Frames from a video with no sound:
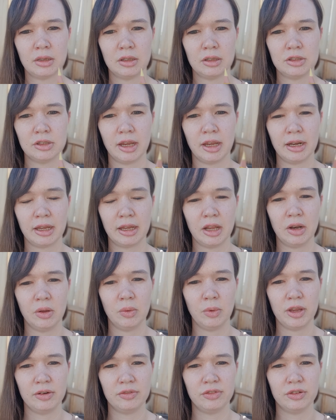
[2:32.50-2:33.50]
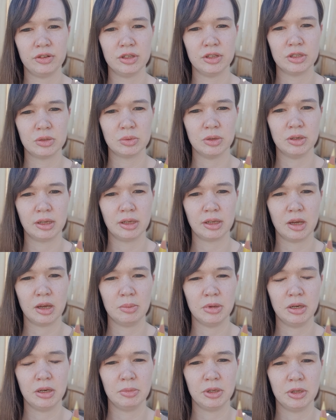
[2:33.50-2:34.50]
So I had to kind of wait for this one to
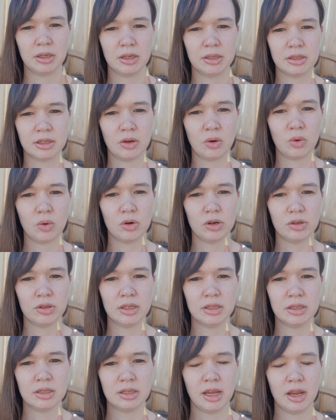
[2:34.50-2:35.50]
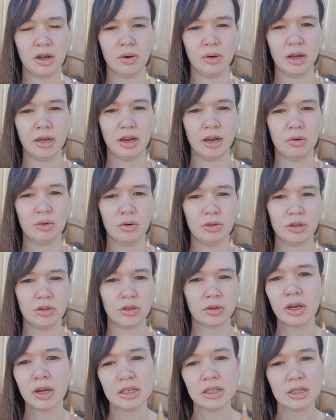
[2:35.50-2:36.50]
come in because I ordered this, and right now with all
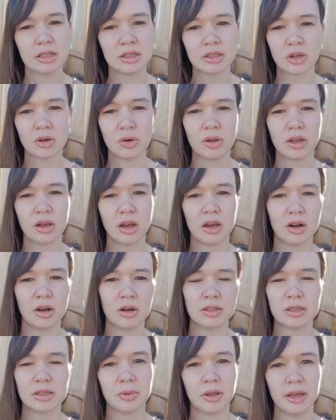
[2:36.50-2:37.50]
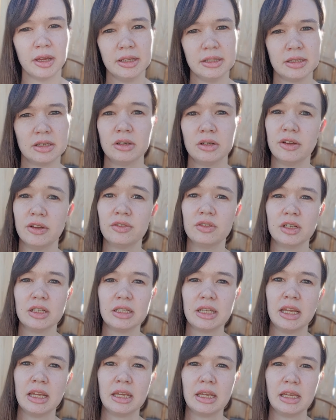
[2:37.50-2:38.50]
the craziness going on, art supplies are definitely
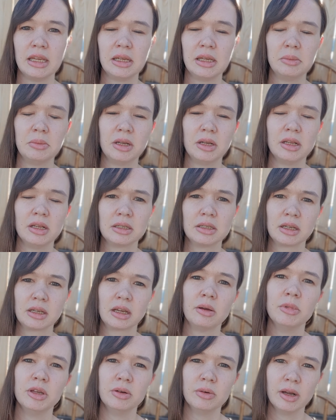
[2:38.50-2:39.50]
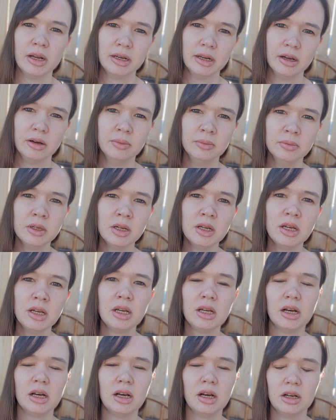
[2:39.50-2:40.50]
taking a minute to come in right now.
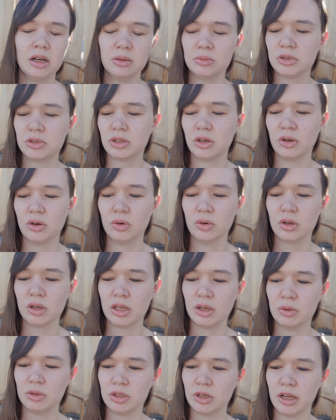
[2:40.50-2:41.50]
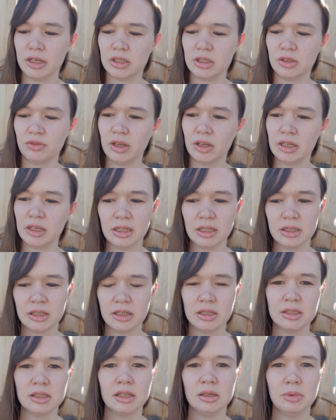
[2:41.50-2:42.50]
So it was nice to finally get
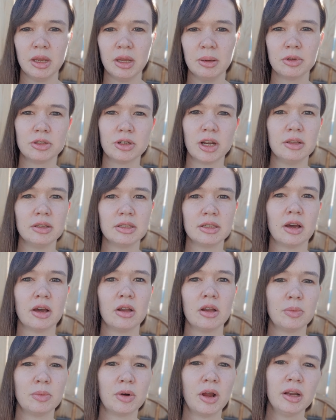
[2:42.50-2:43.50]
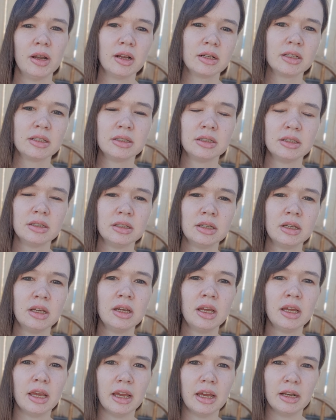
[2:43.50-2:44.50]
this and be able to try this out on a product
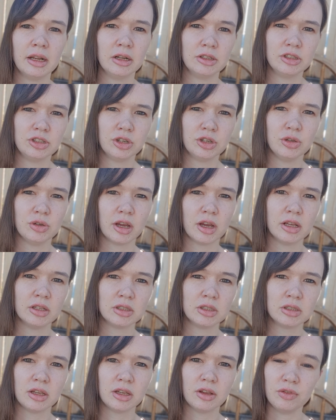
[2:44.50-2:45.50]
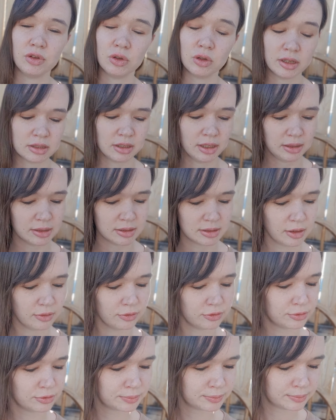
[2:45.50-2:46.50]
and then show you guys if you guys like this
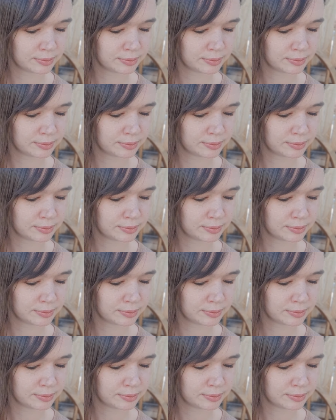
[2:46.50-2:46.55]
stuff.